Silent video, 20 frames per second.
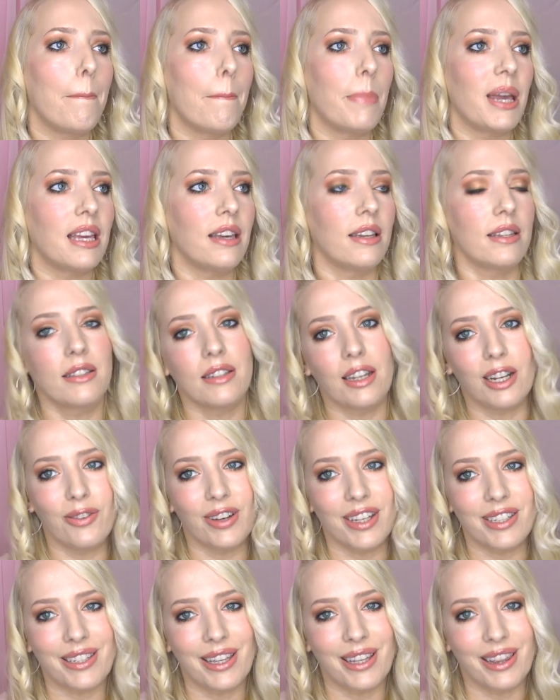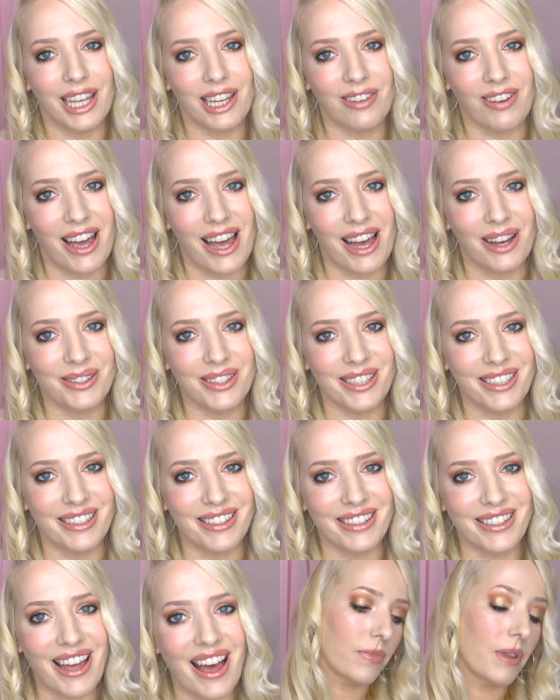because none of us can leave our
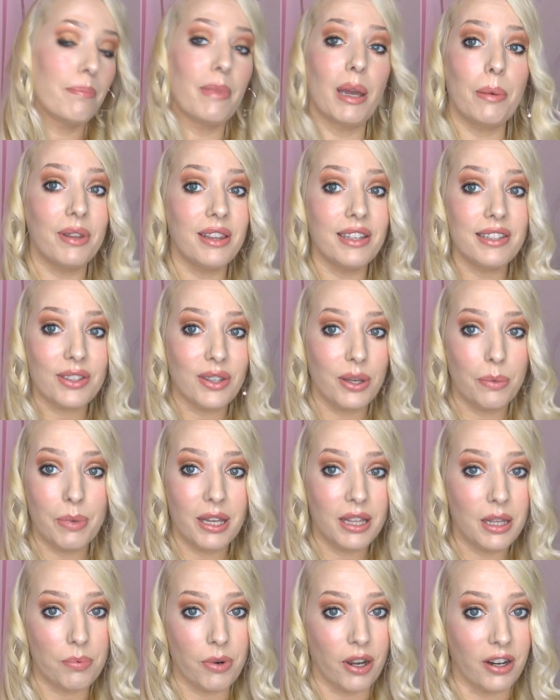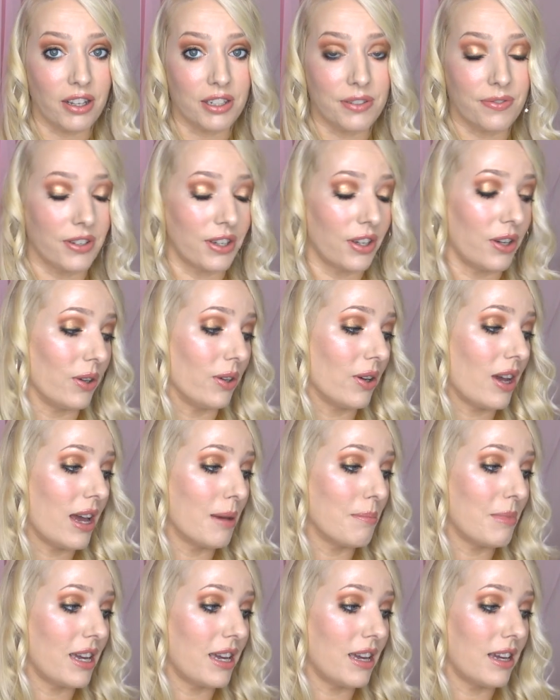houses, maybe this could be the product for you.
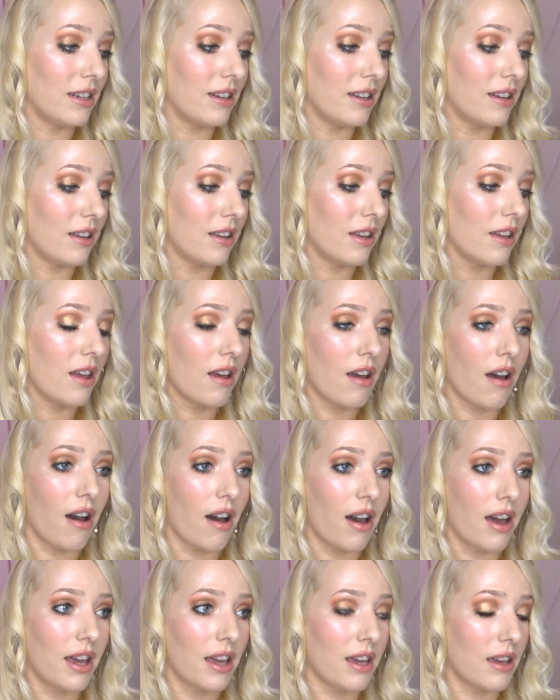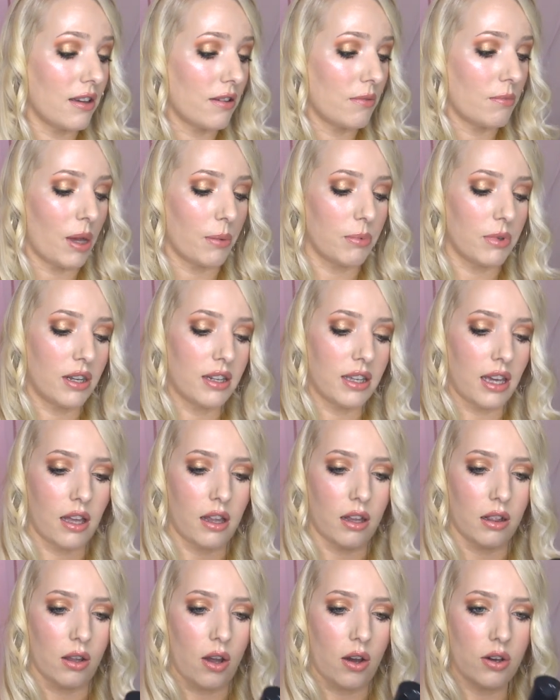I mean, I'm gonna
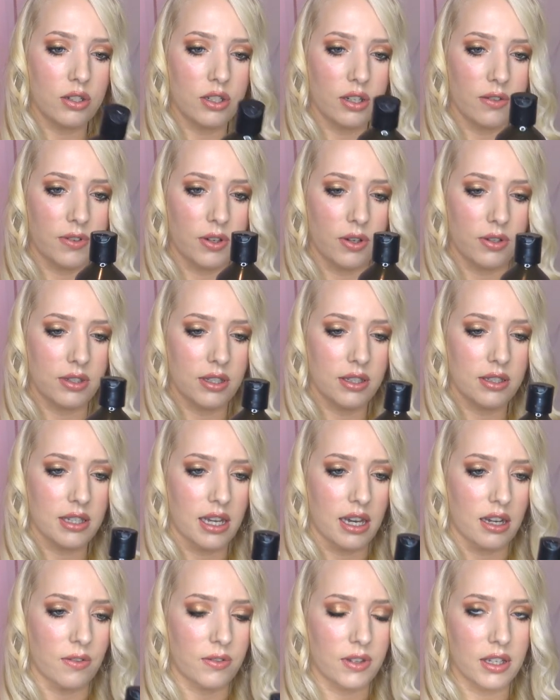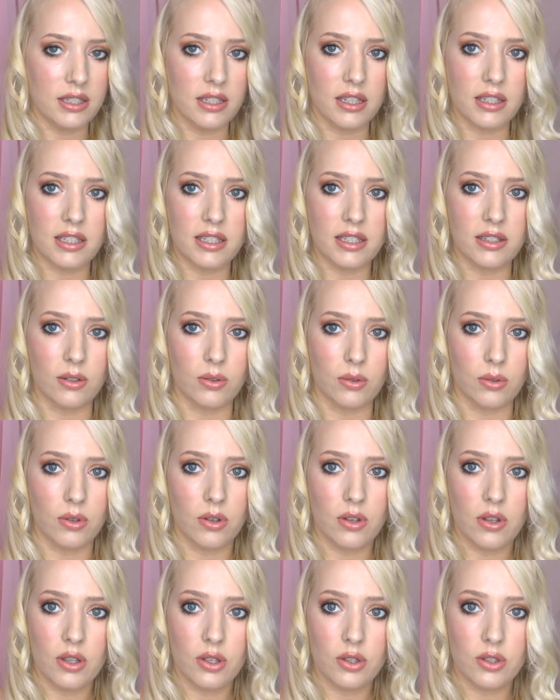get a lot of uses out of this. It's still
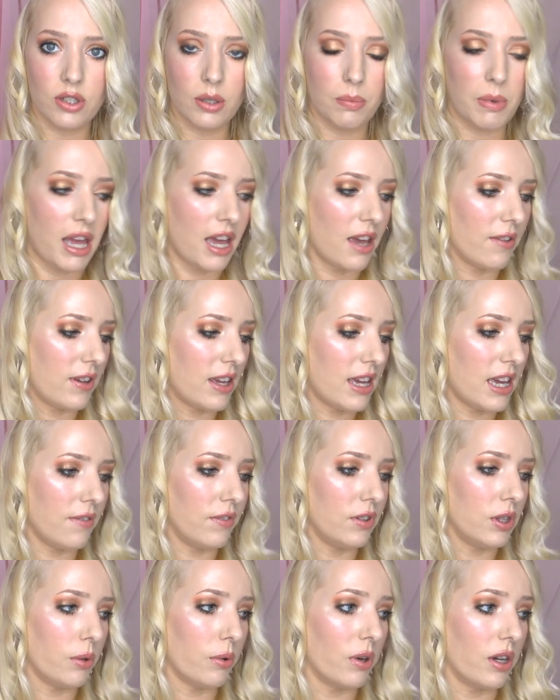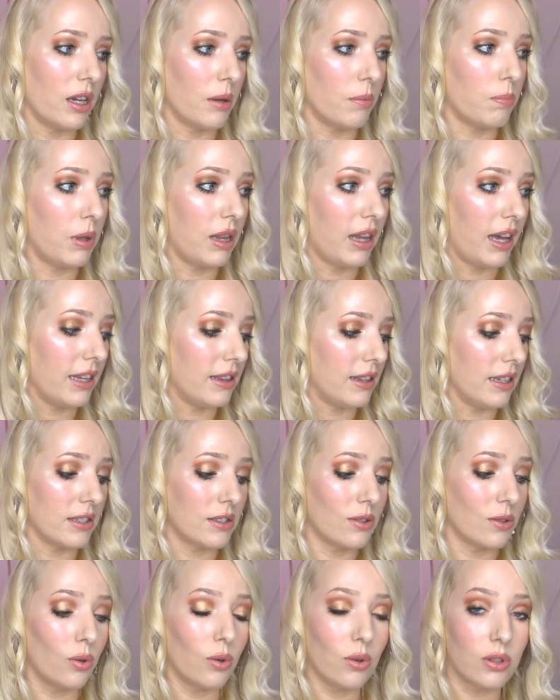super heavy, even though I applied
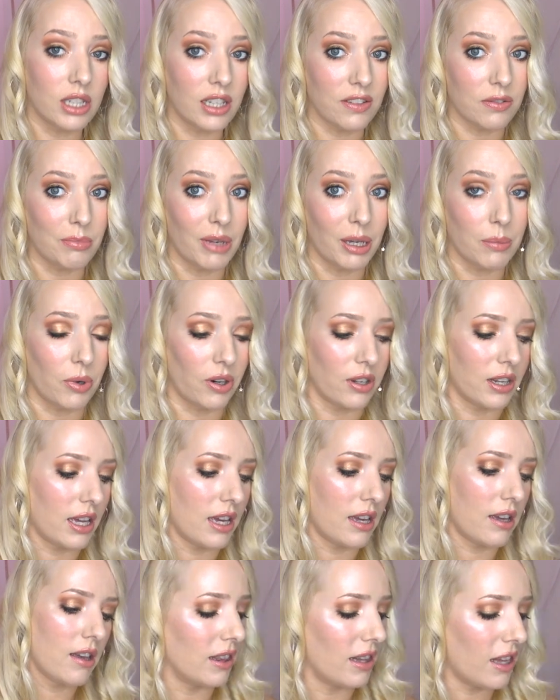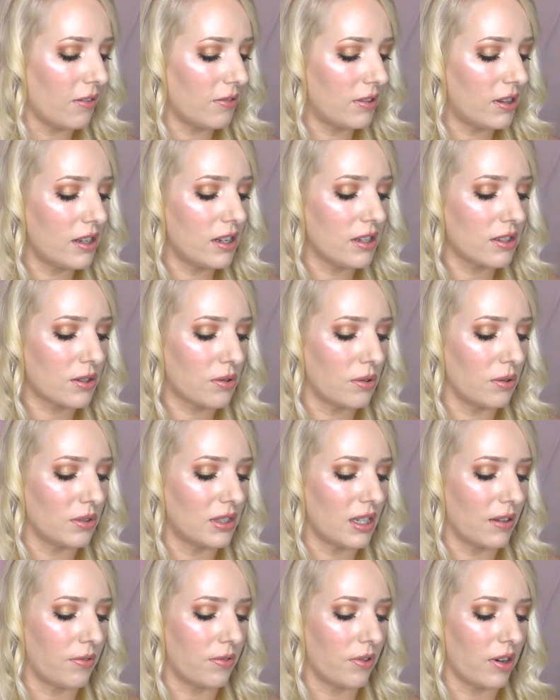this all over my body. I love that it's
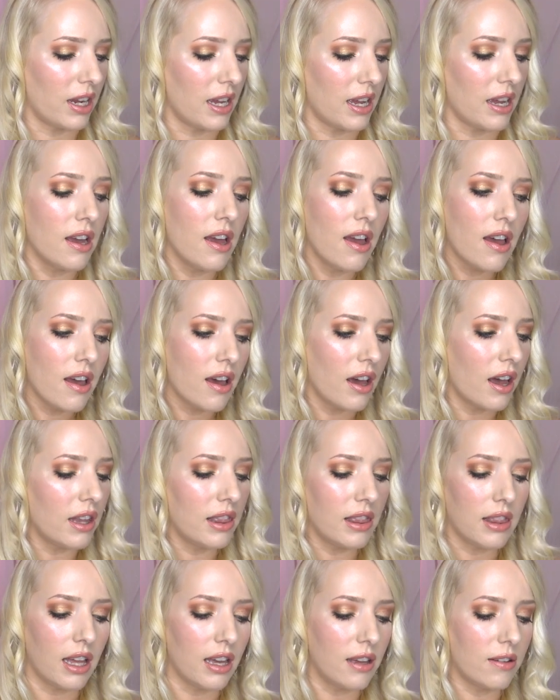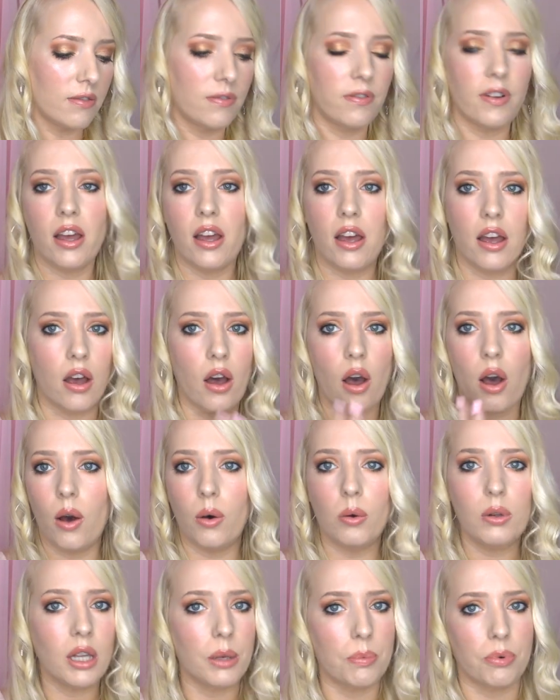cruelty free. I love her
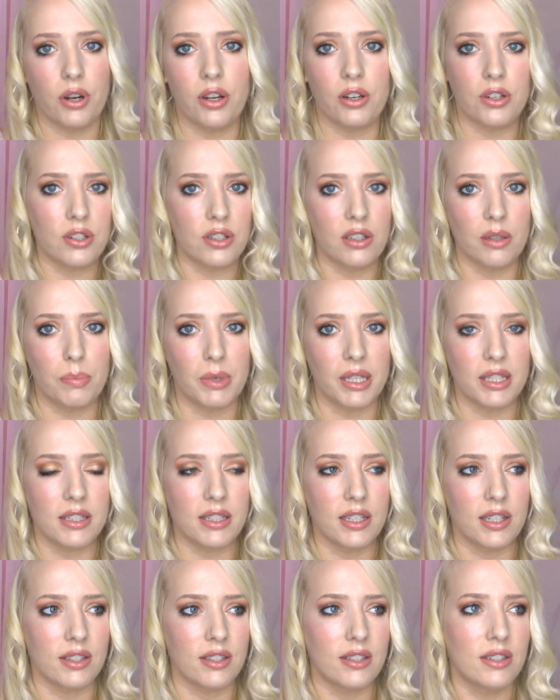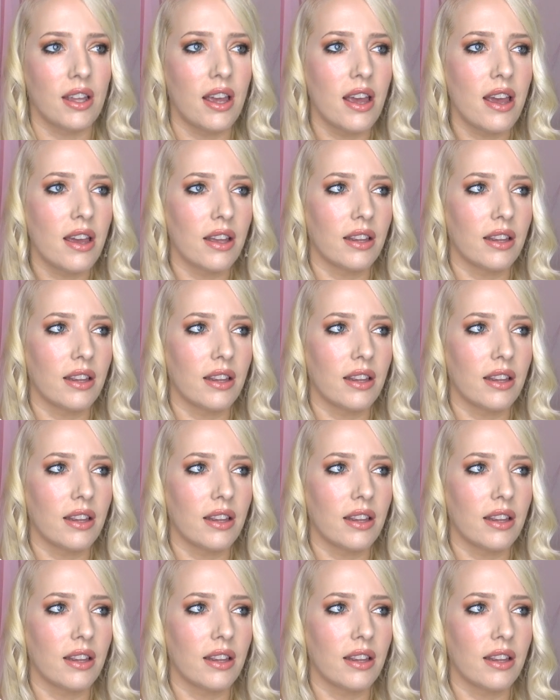whole approach to the business.